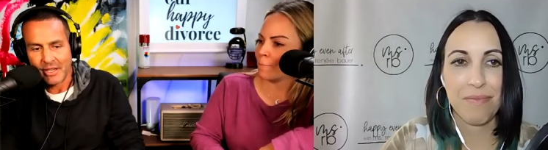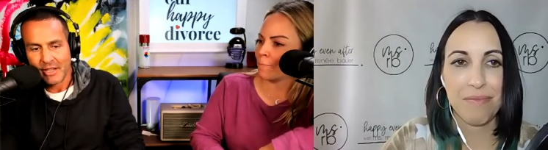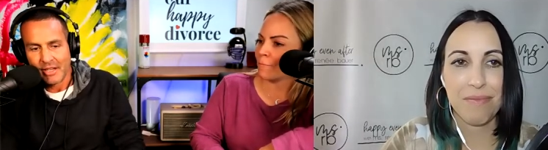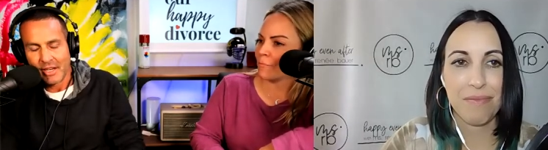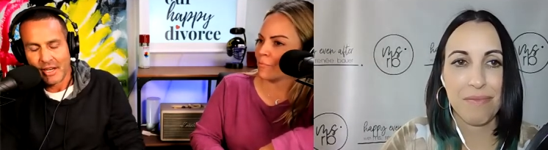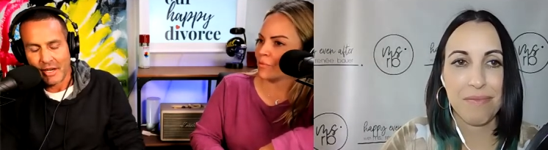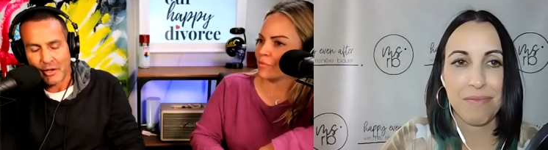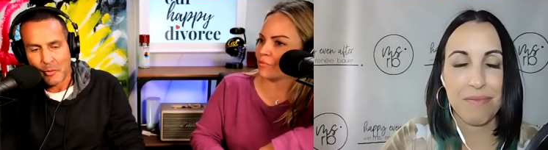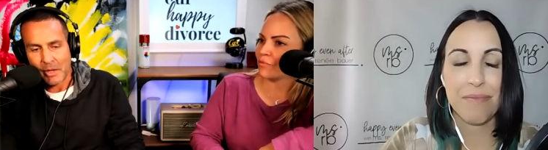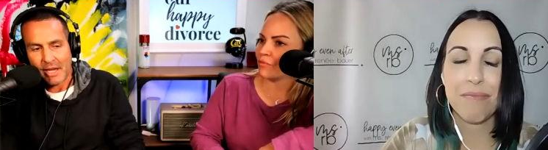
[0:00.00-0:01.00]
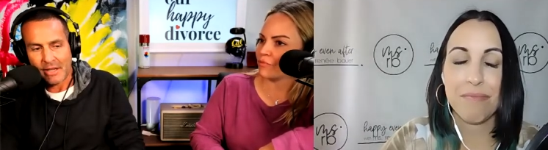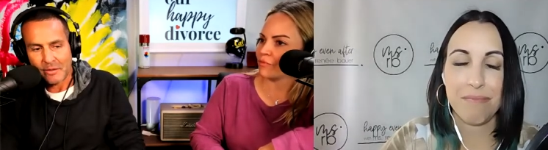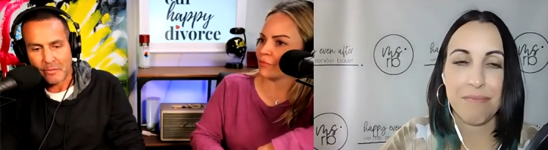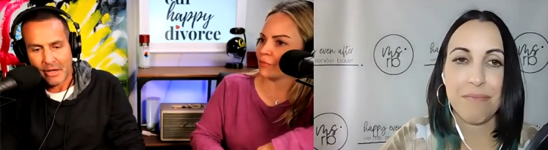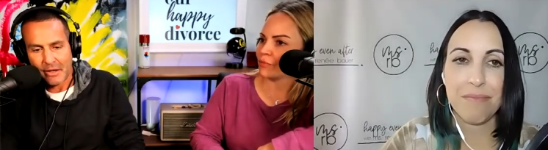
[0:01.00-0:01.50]
Speaker 1: Uh, nobody ends a
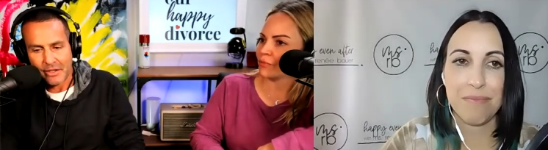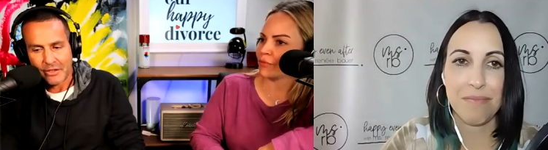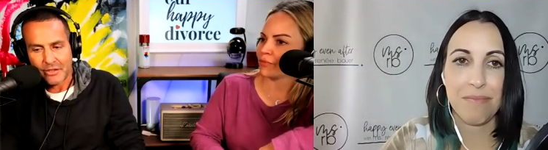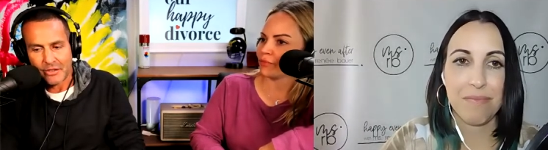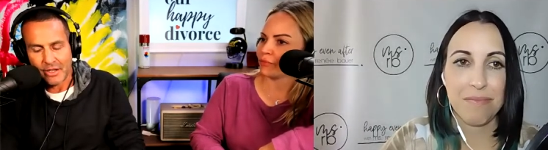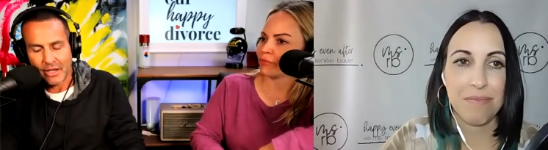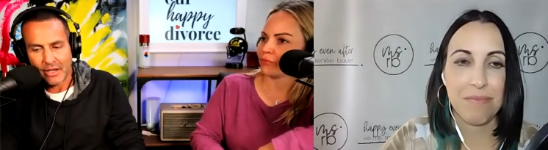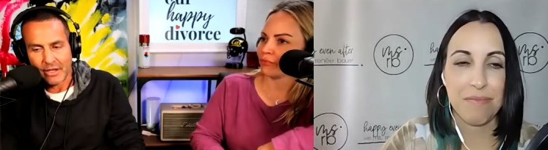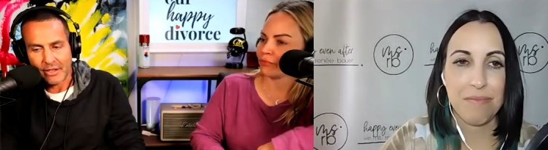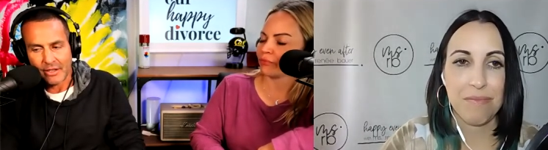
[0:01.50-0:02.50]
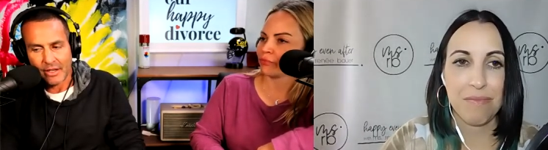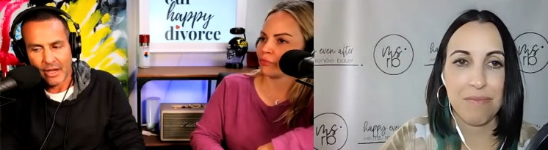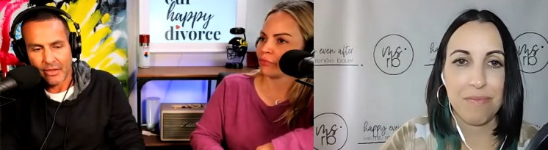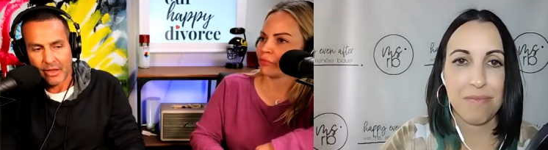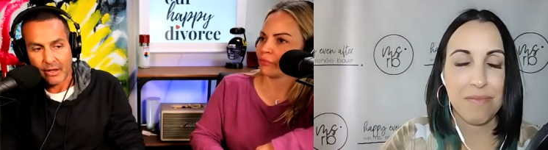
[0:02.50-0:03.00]
marriage. Uh, I
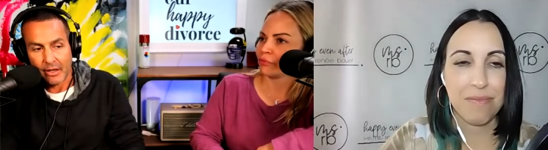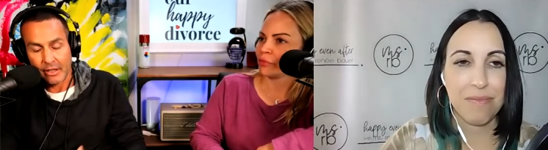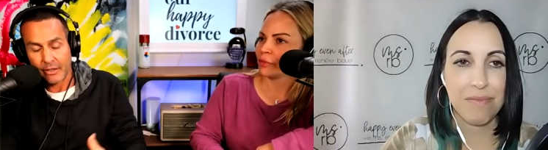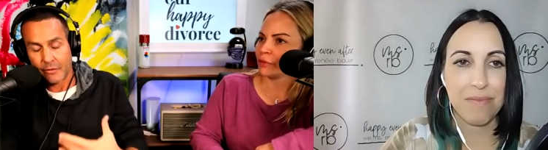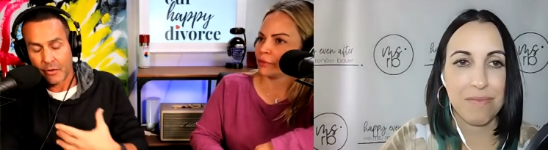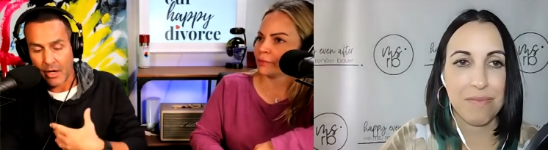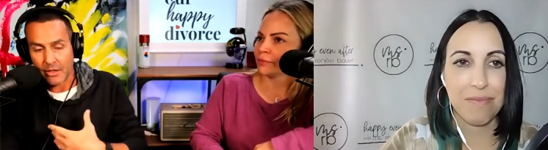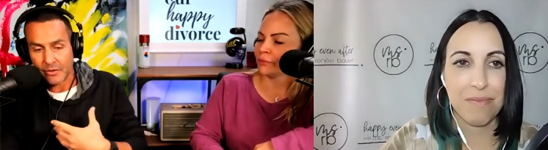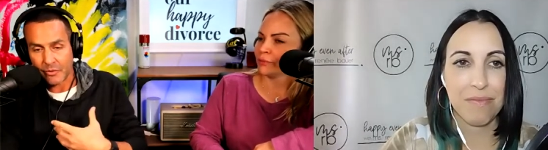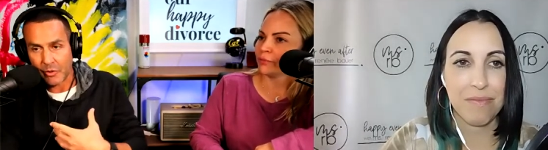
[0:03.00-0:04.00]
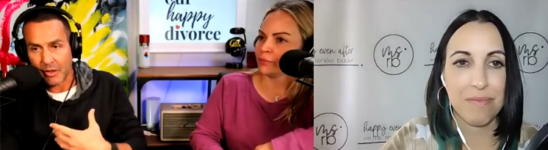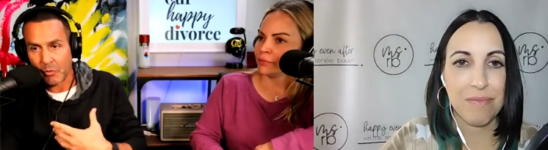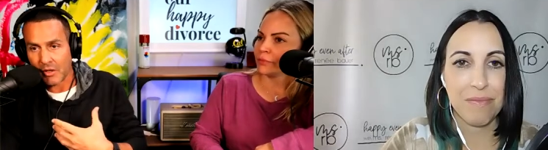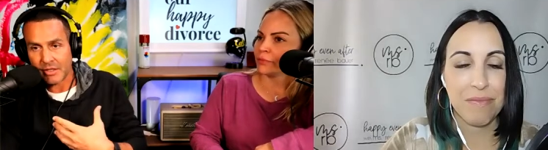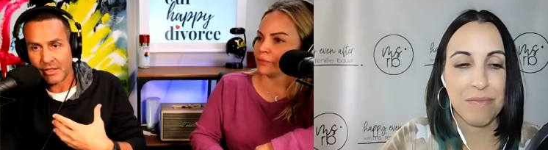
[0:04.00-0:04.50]
think, at least for us, it
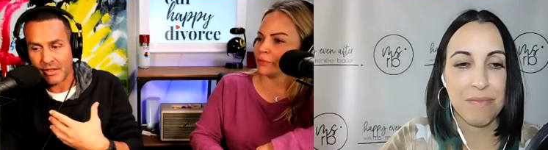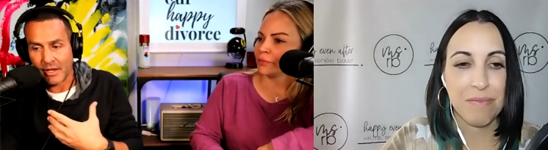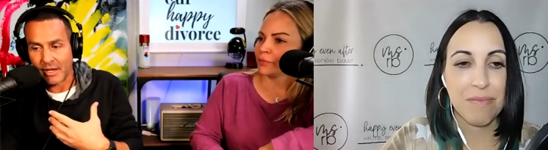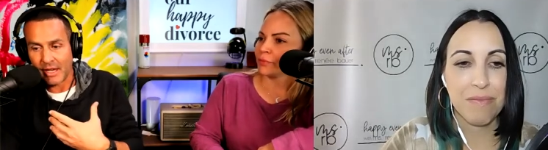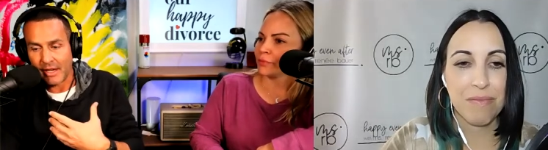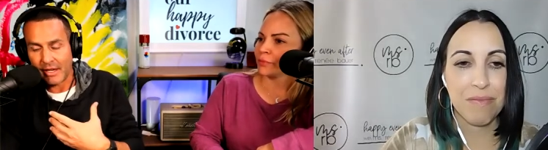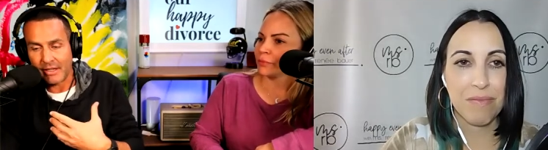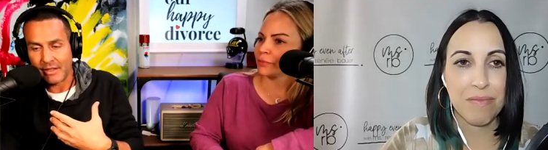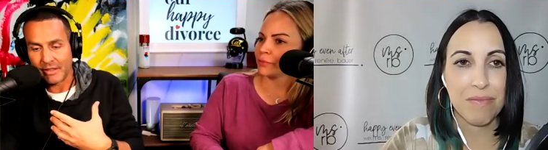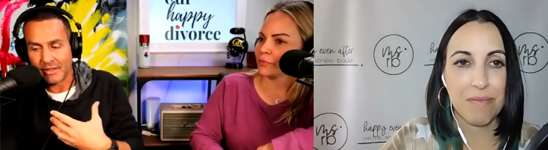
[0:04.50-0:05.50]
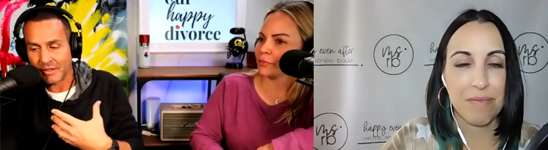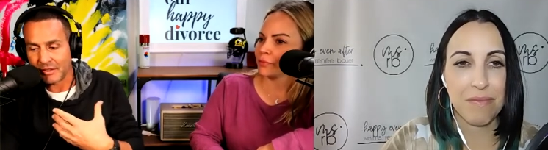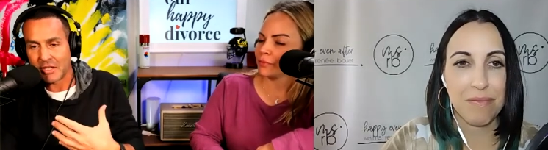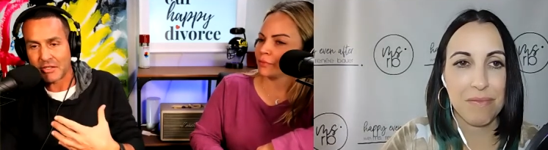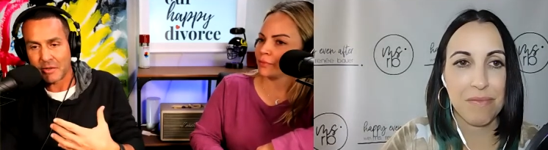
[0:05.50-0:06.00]
wasn't a
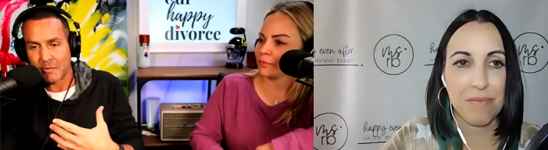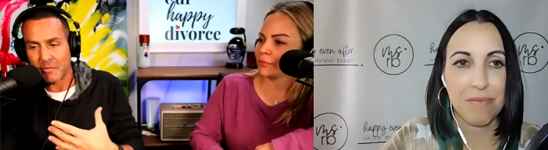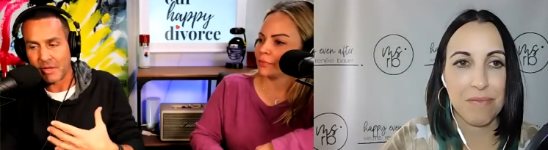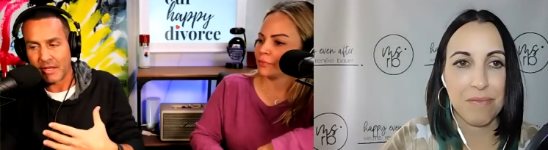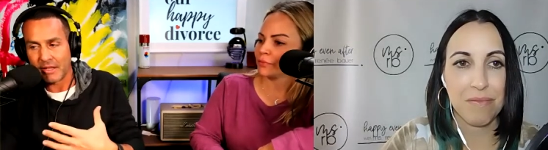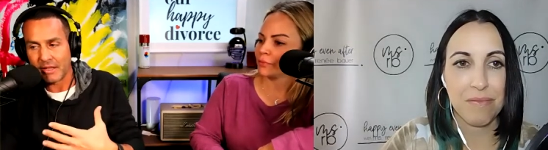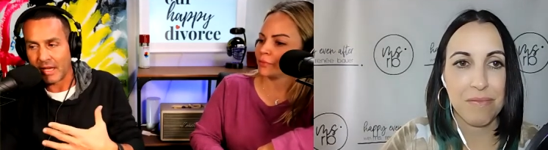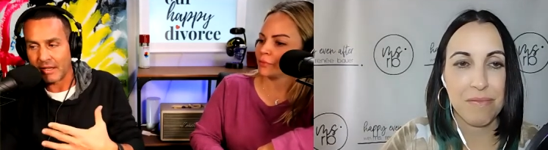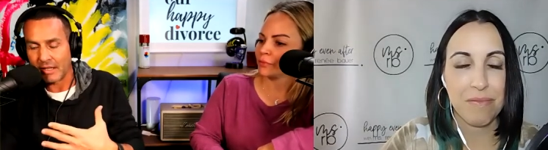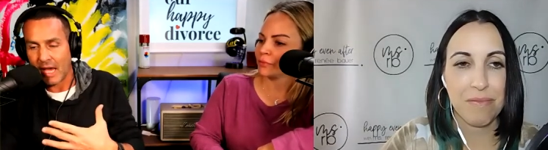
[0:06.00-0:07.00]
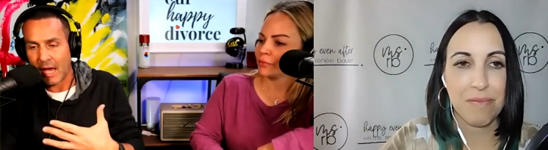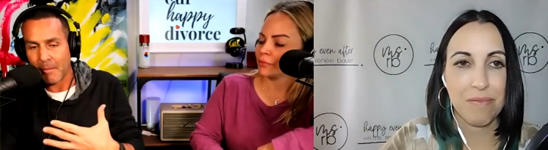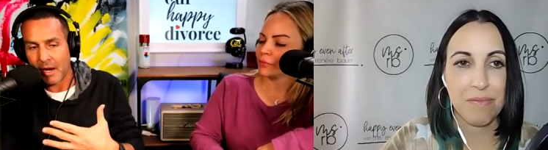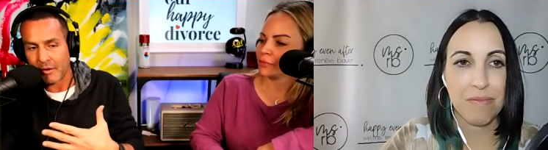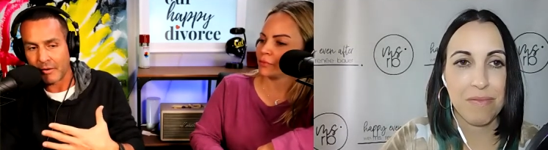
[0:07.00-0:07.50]
decision that came
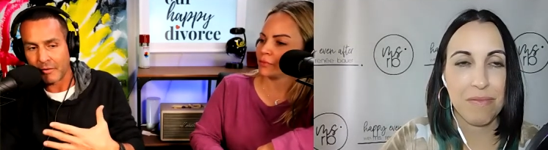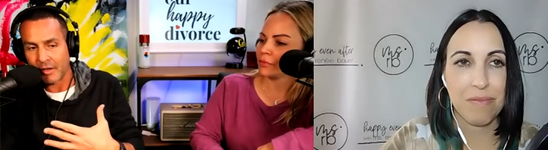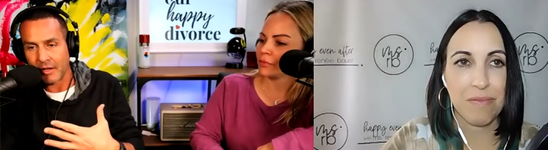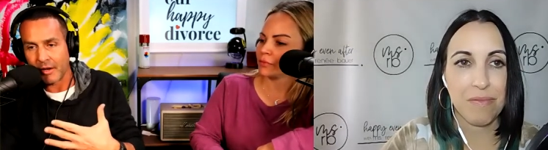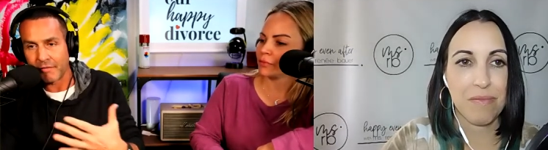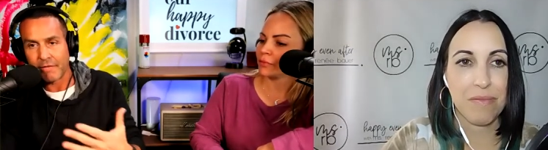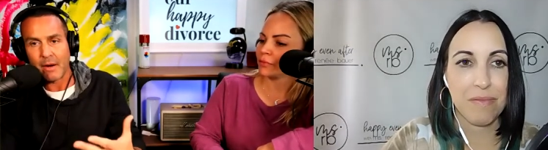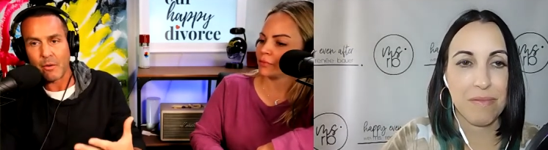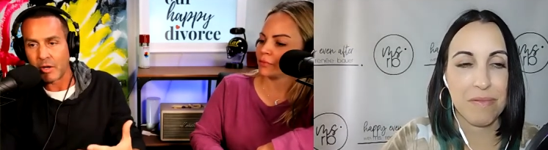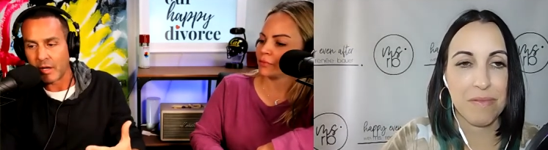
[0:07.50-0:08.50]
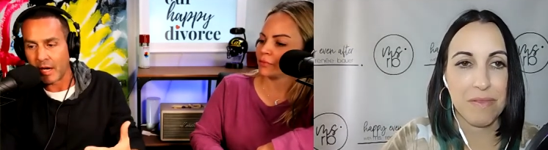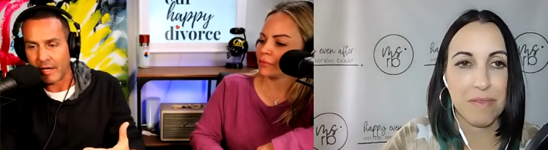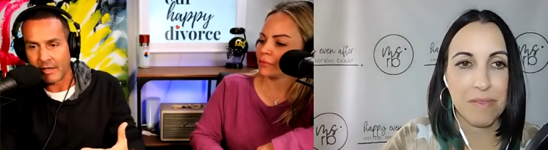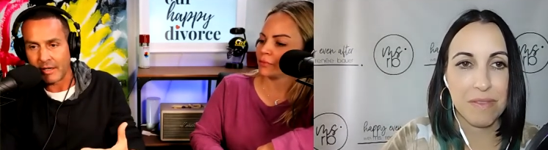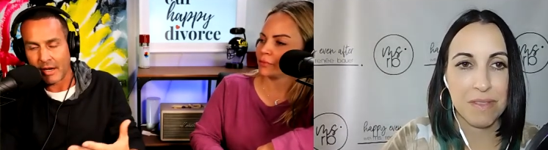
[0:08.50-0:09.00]
out of a fight one night
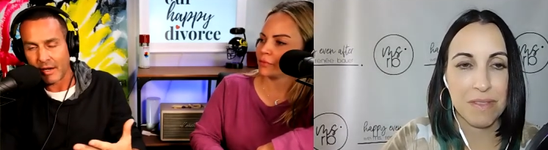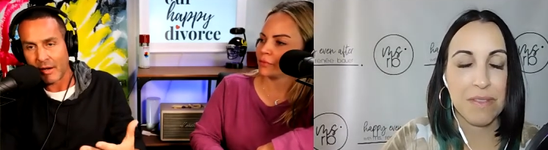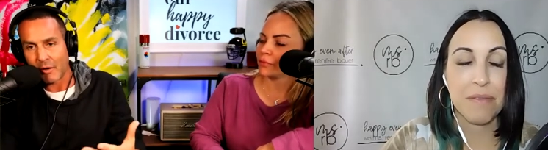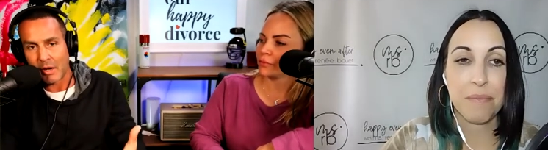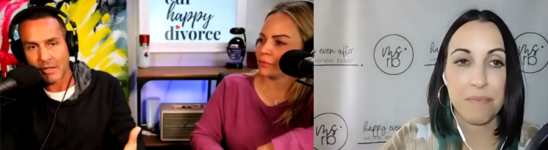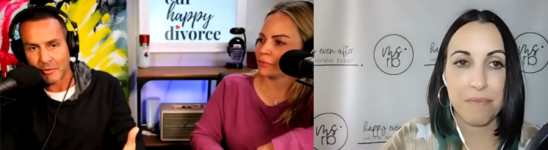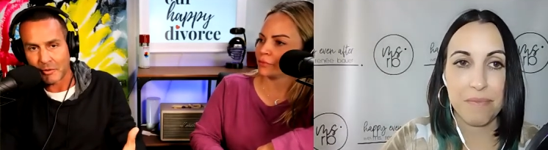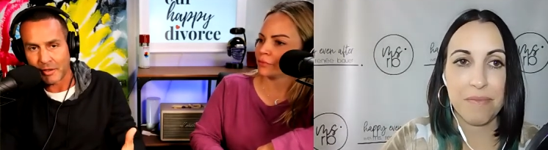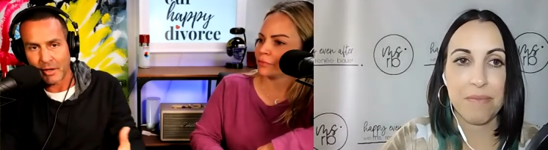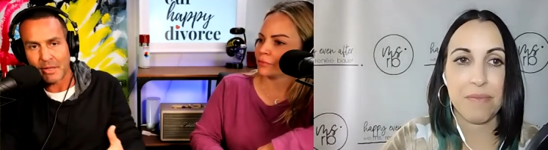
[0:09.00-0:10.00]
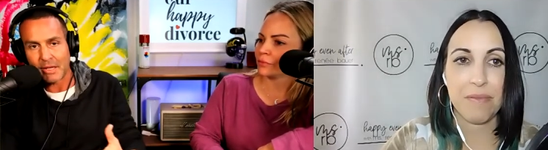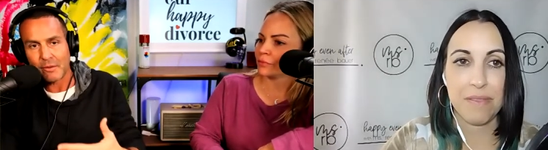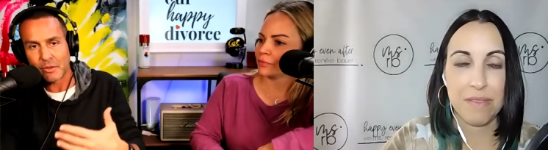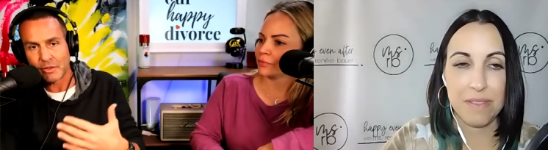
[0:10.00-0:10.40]
at, at a restaurant. I mean, it was a